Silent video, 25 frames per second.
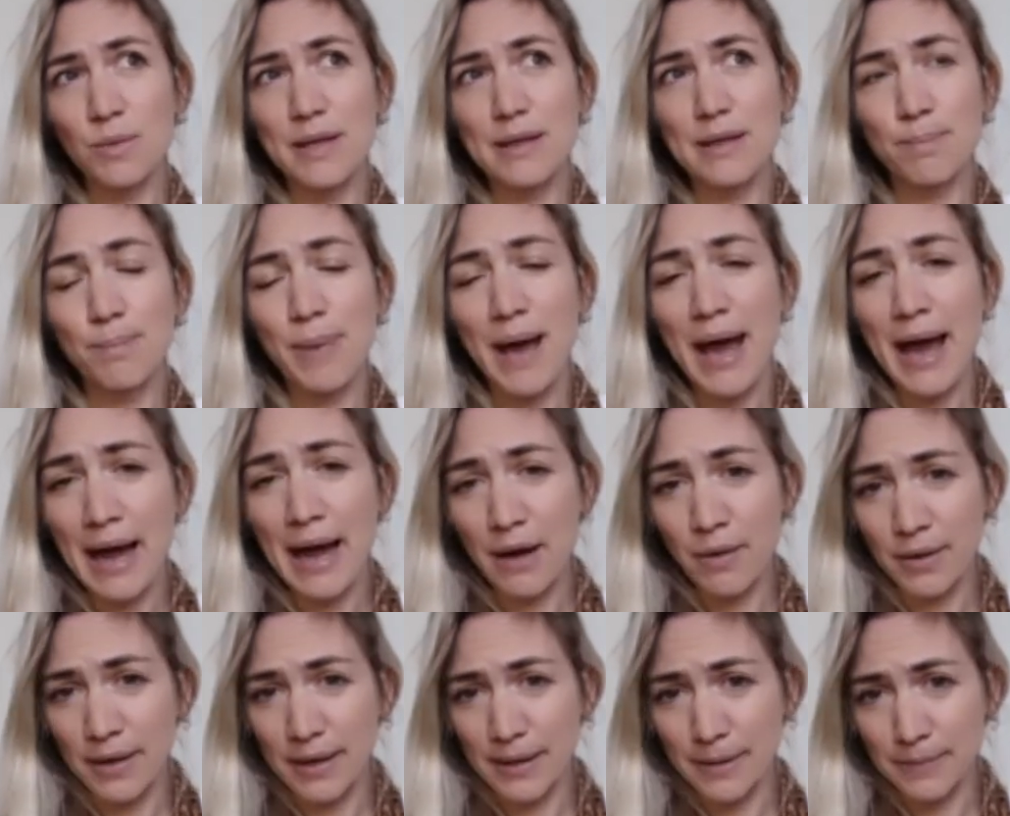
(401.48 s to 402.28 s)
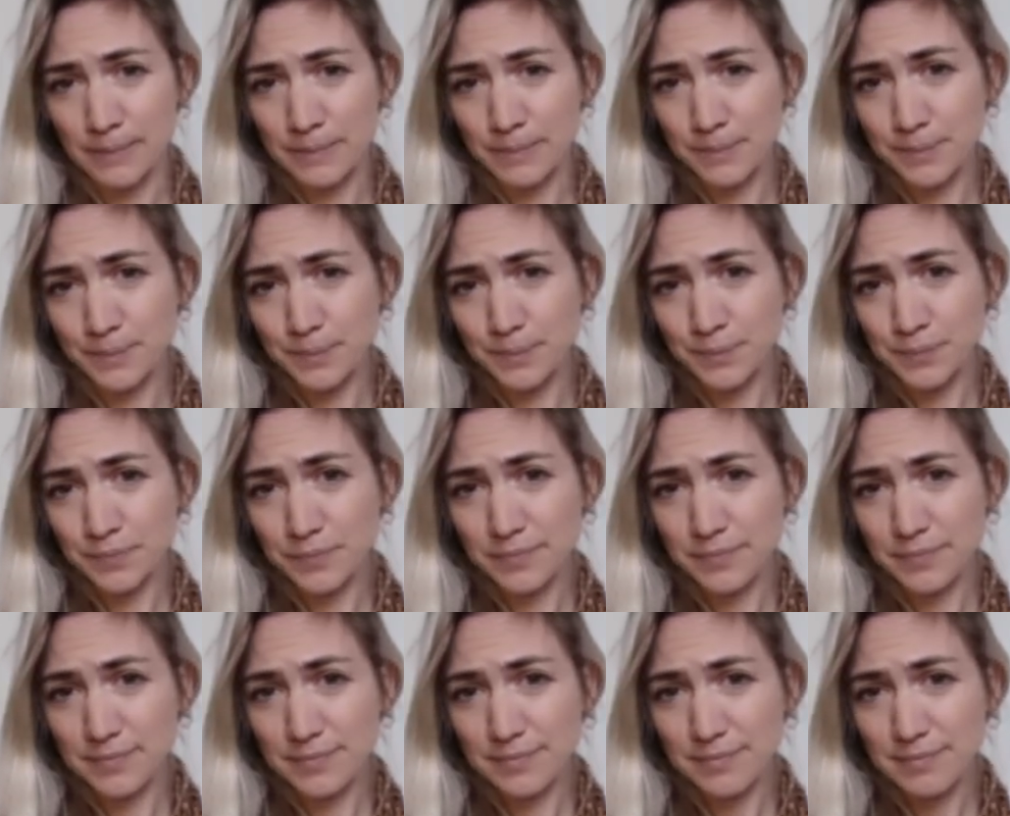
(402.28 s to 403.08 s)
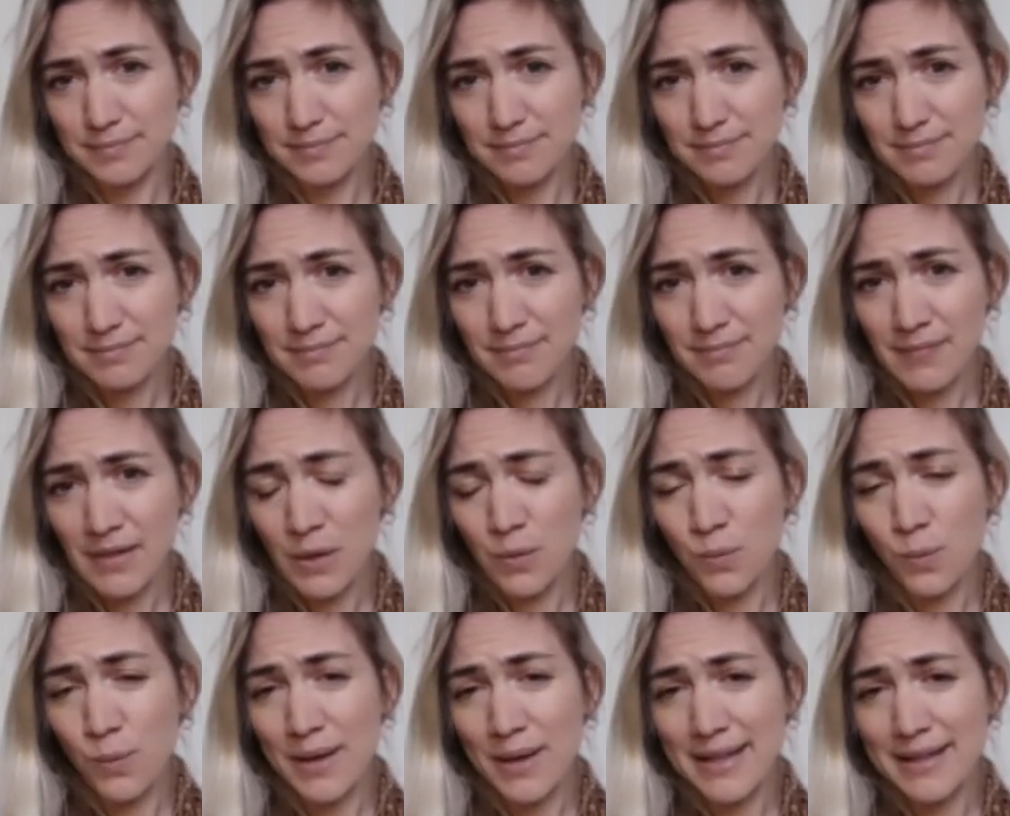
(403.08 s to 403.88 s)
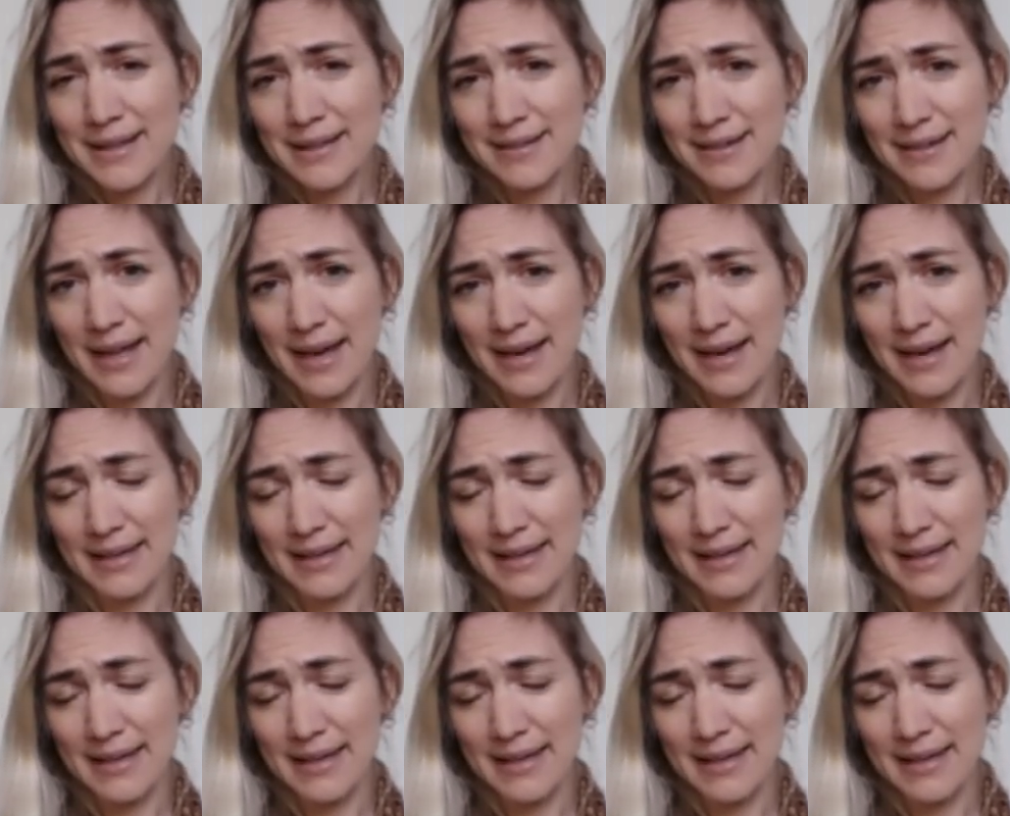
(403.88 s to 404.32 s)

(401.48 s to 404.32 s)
power, with,